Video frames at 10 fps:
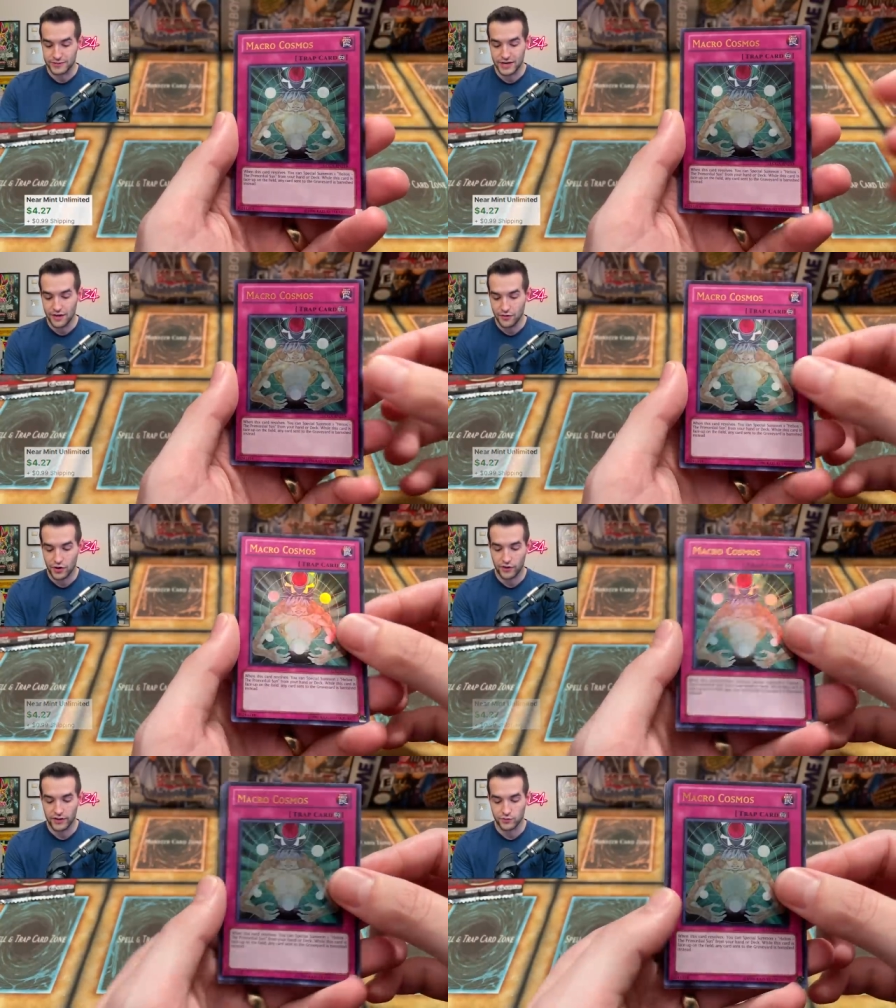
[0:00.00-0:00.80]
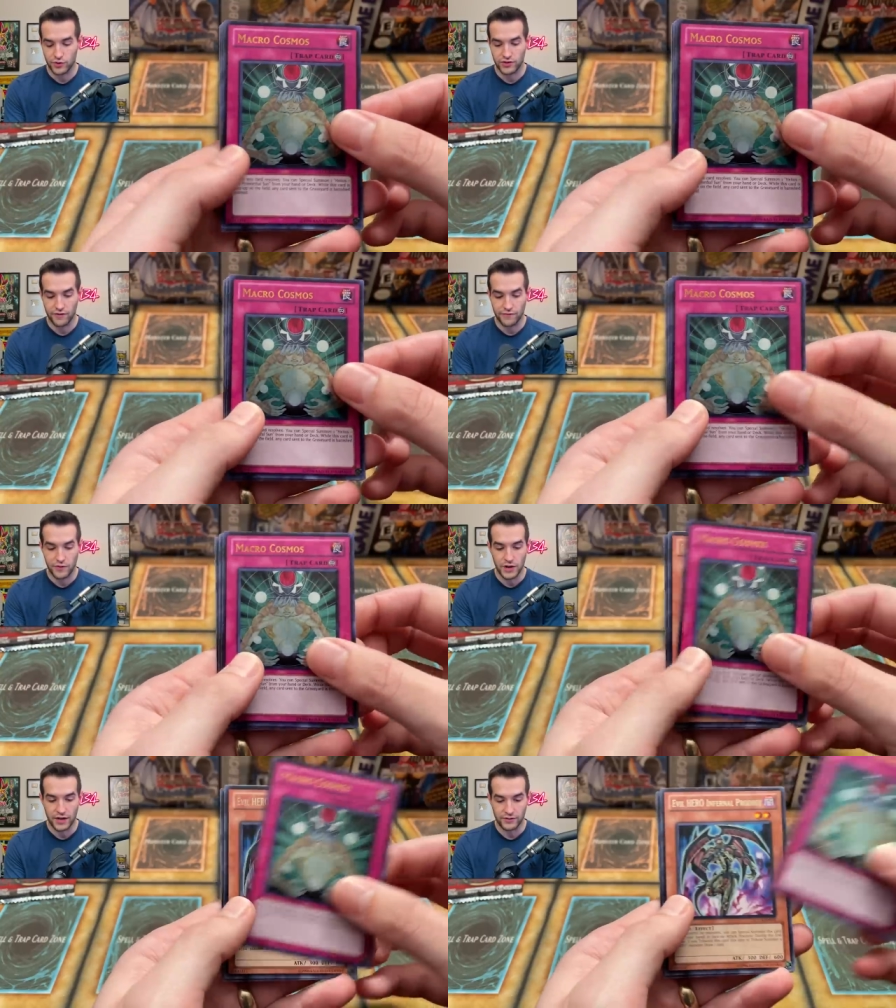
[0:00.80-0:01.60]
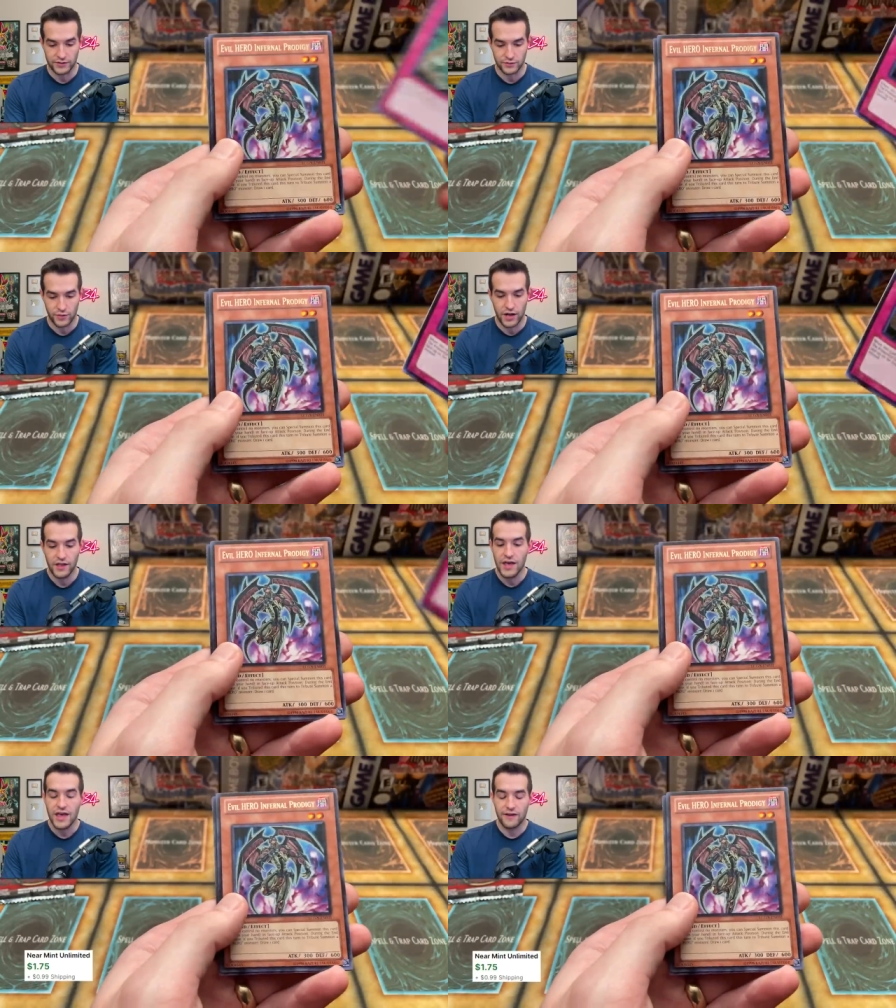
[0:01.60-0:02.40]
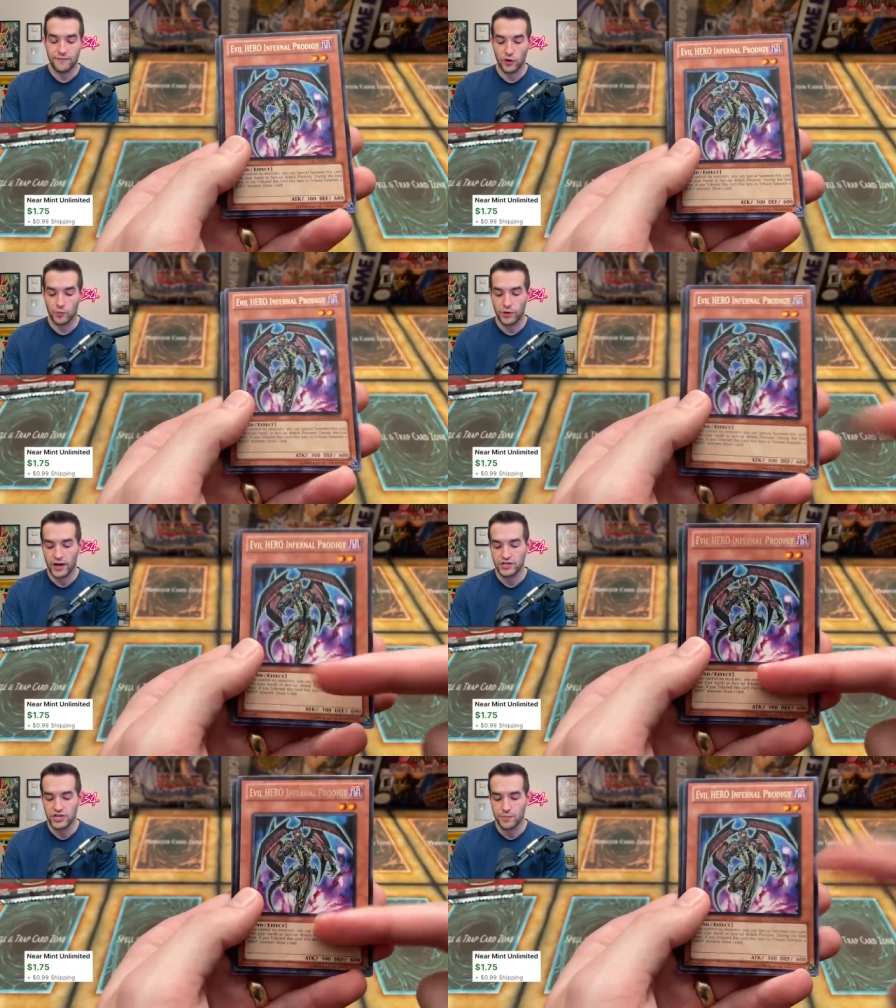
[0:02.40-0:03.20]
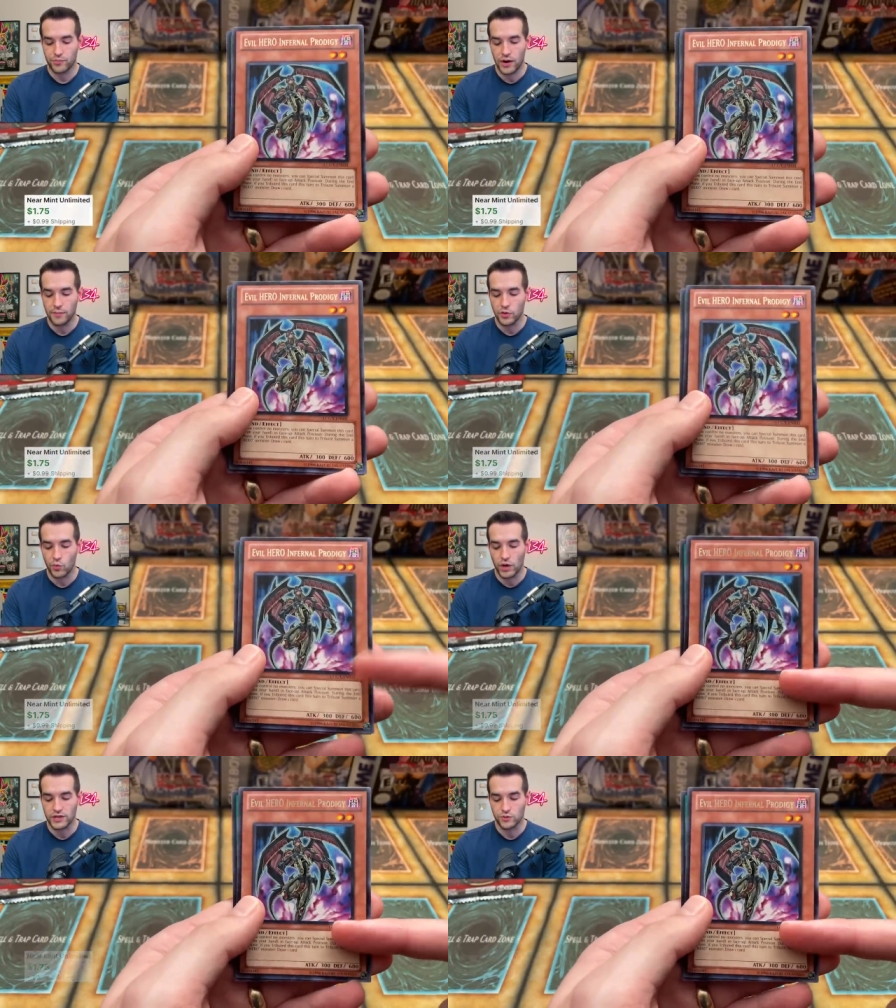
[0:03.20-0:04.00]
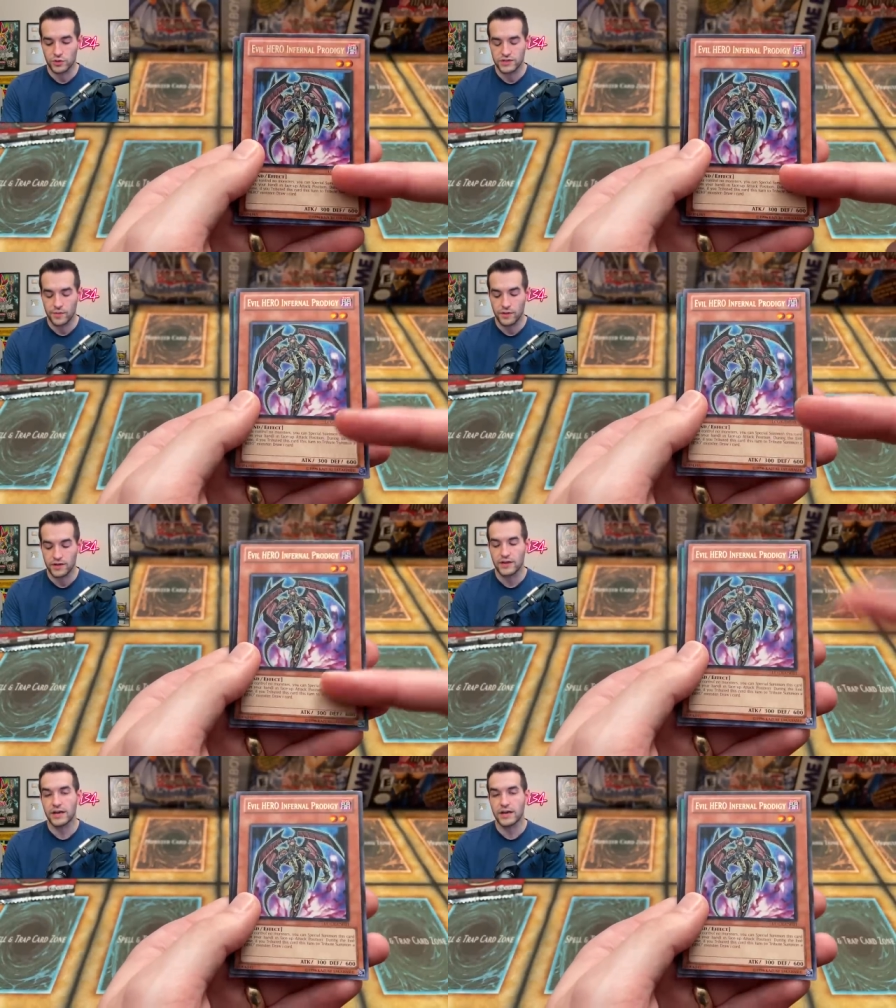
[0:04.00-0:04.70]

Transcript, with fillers: another card that's worth a few dollars as well. Infernal Prodigy probably was worth something, and then it